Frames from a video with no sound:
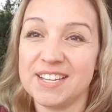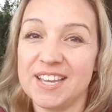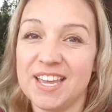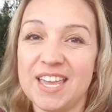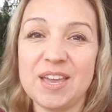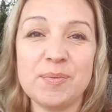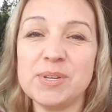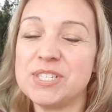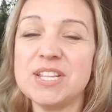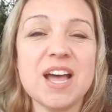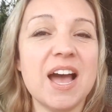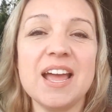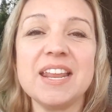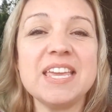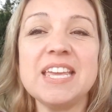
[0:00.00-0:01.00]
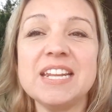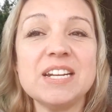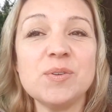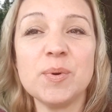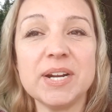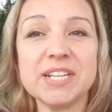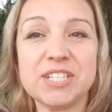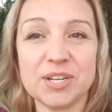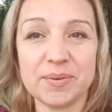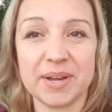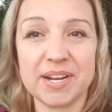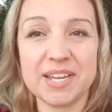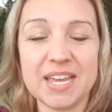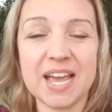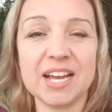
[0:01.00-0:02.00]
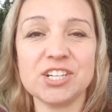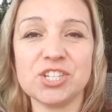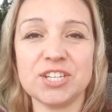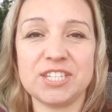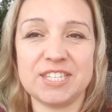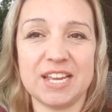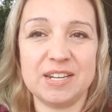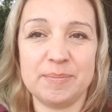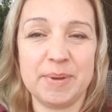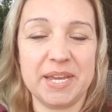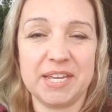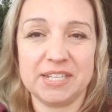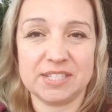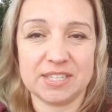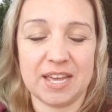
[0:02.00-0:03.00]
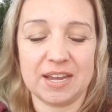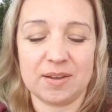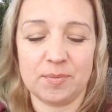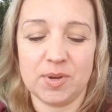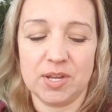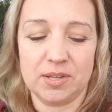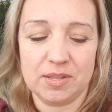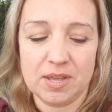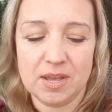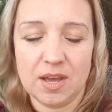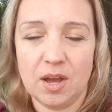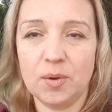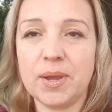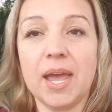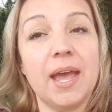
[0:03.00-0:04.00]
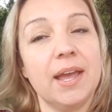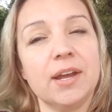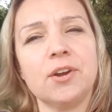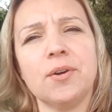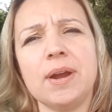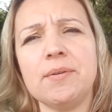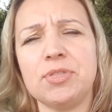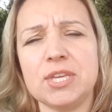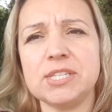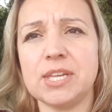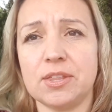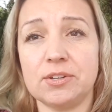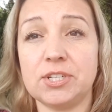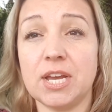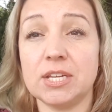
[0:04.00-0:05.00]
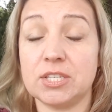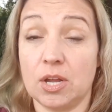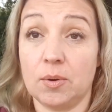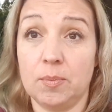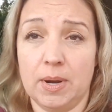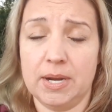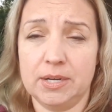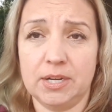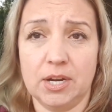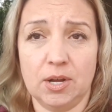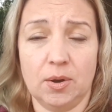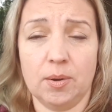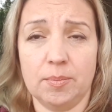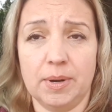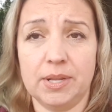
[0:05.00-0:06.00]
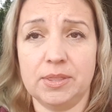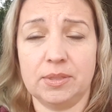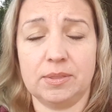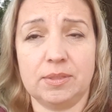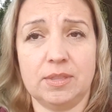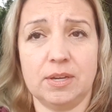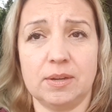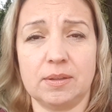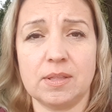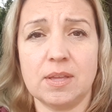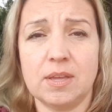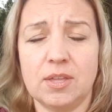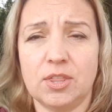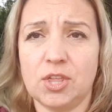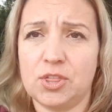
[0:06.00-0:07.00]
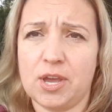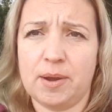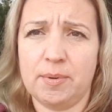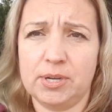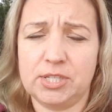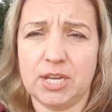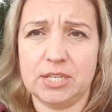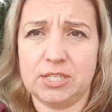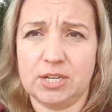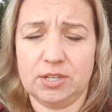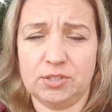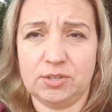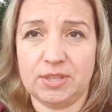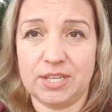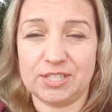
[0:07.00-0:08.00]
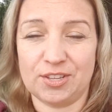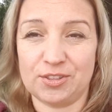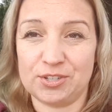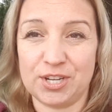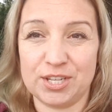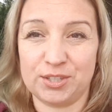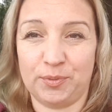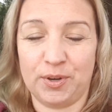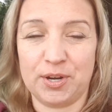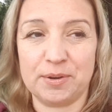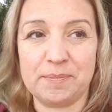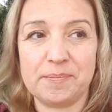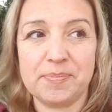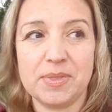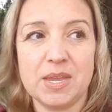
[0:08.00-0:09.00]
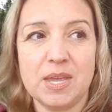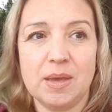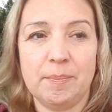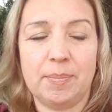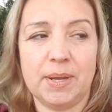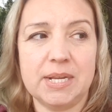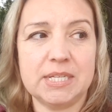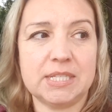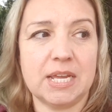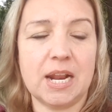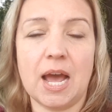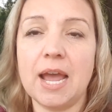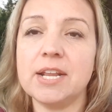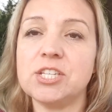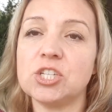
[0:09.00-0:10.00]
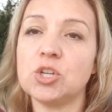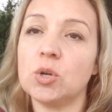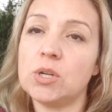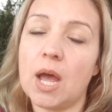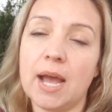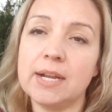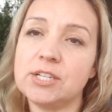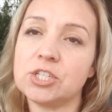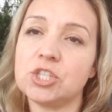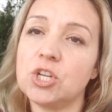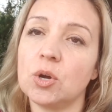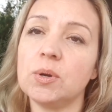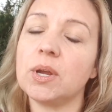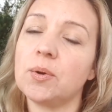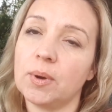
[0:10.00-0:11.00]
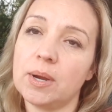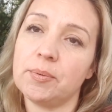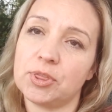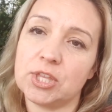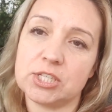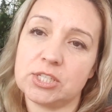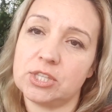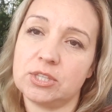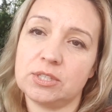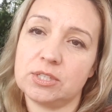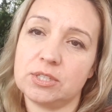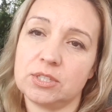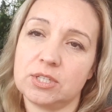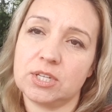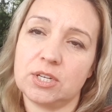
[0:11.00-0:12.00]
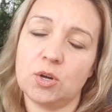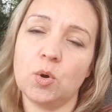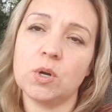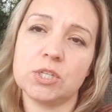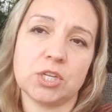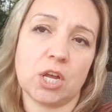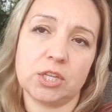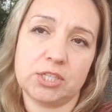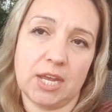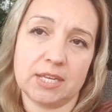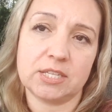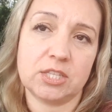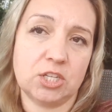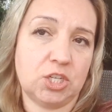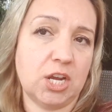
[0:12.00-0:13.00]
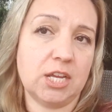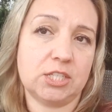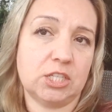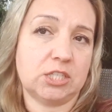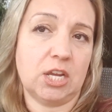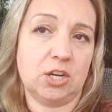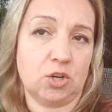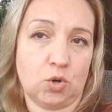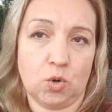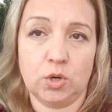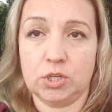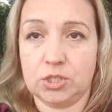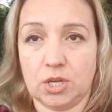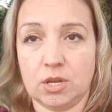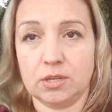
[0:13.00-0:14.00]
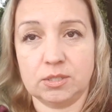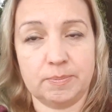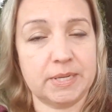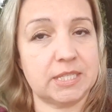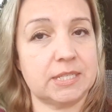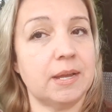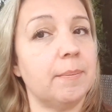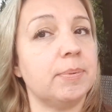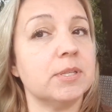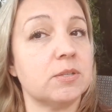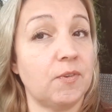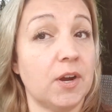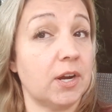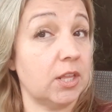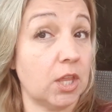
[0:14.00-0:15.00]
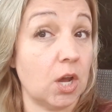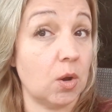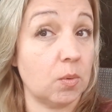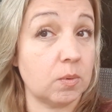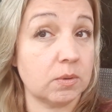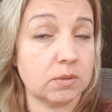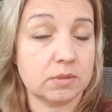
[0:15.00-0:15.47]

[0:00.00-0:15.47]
He didn't want to do it. He actually said to me, he's like, well, okay, I agree with these other tests. I'll run the thyroid test and I'll do these other tests for you. But he said, I just don't agree with this cortisol test. The chances that your cortisol is messed up is very low.